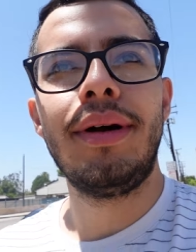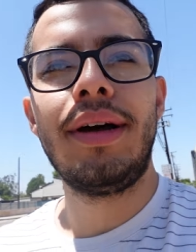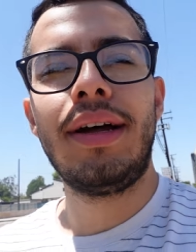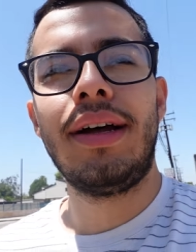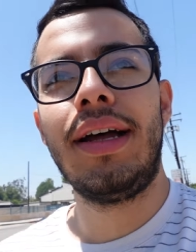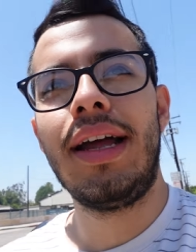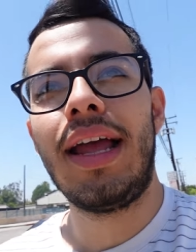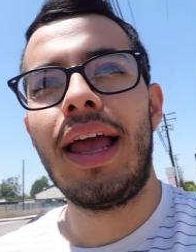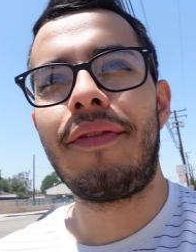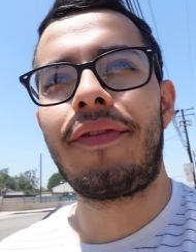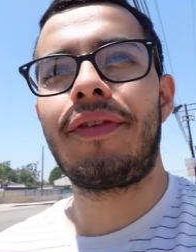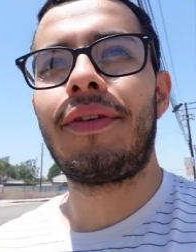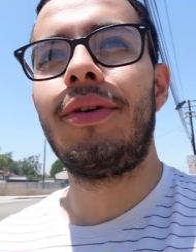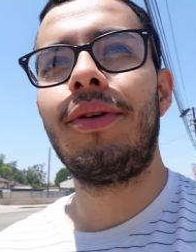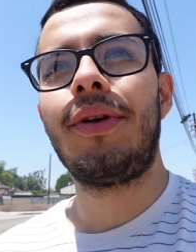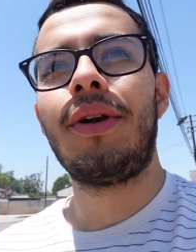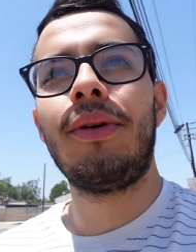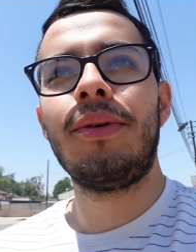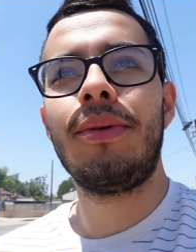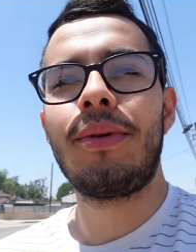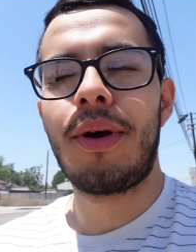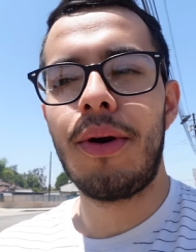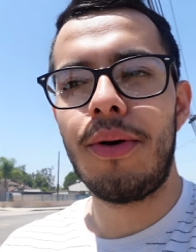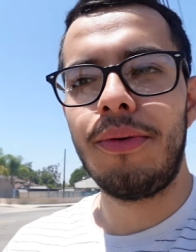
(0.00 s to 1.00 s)
But if you
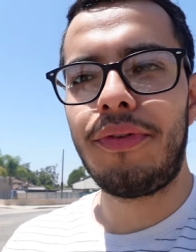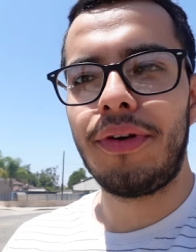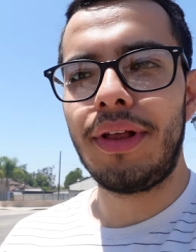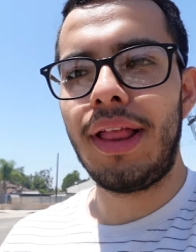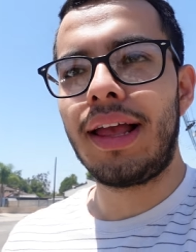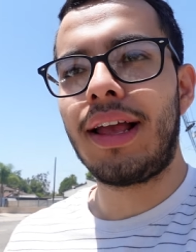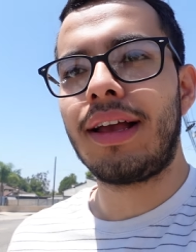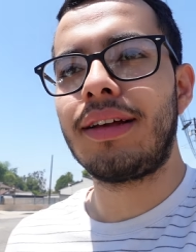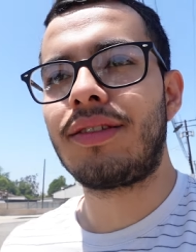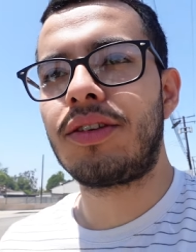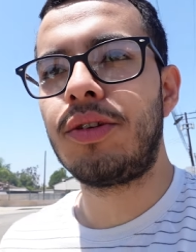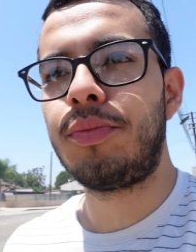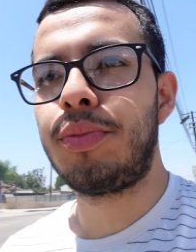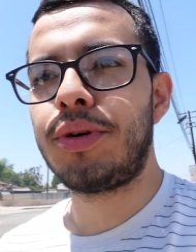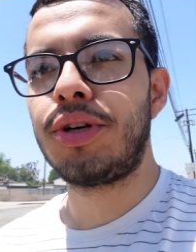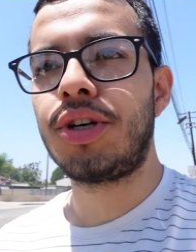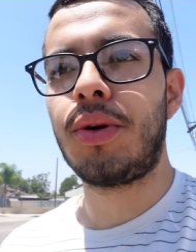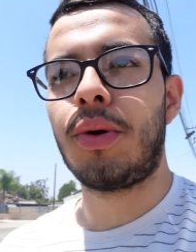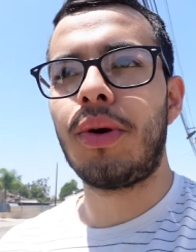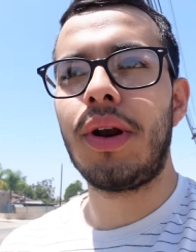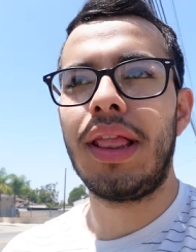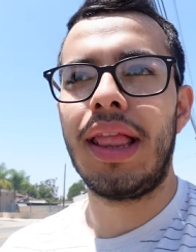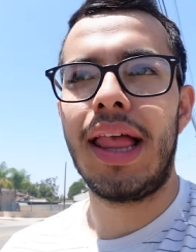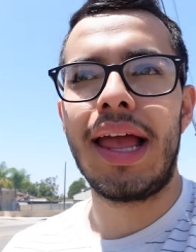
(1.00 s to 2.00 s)
don't go for like a super
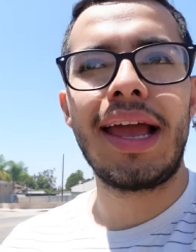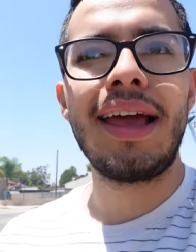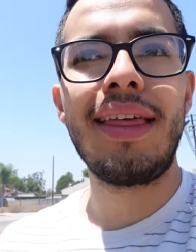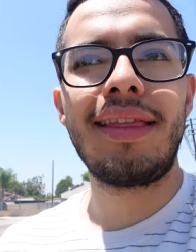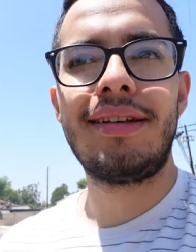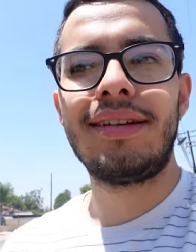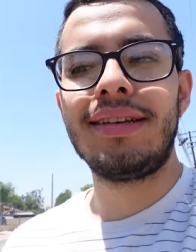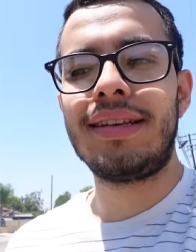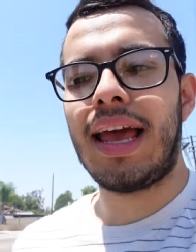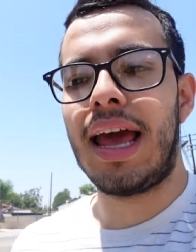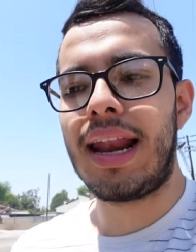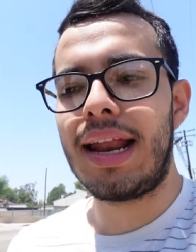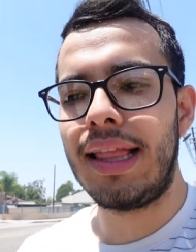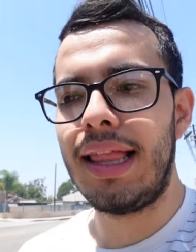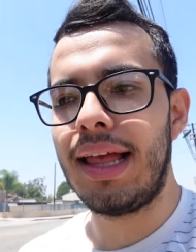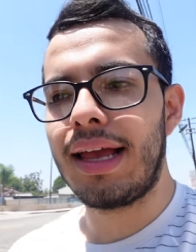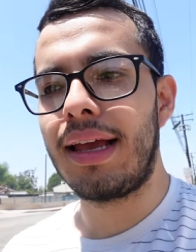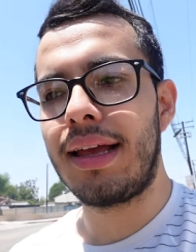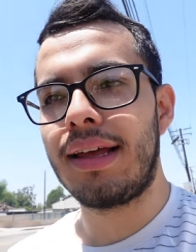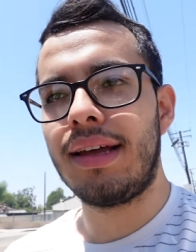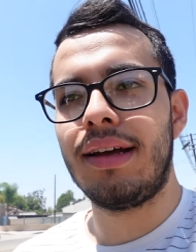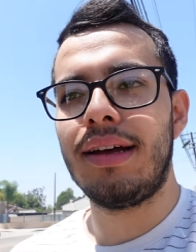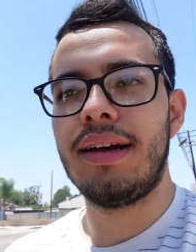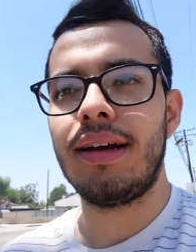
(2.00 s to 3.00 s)
short length, just kind of
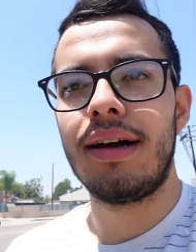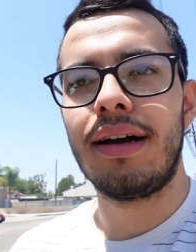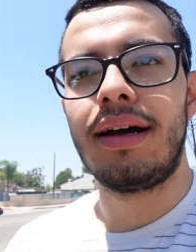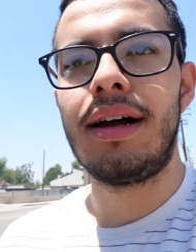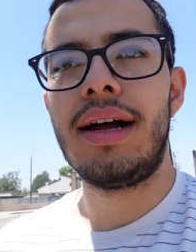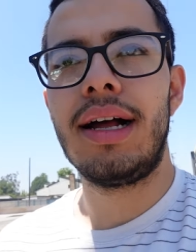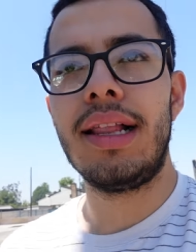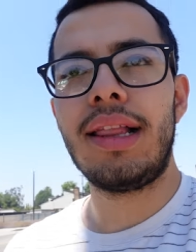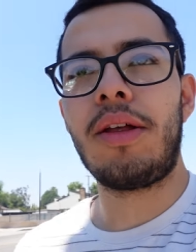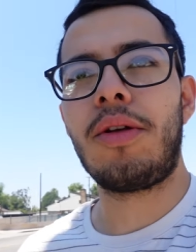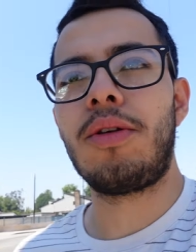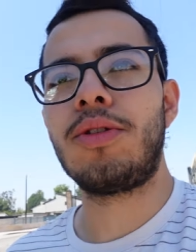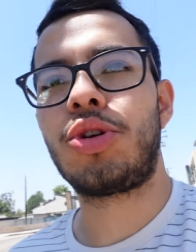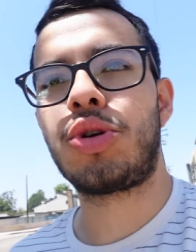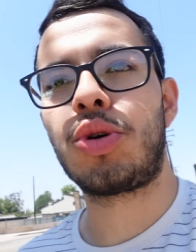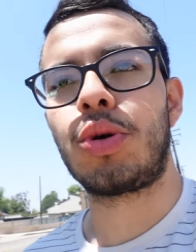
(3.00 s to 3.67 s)
like a, a, little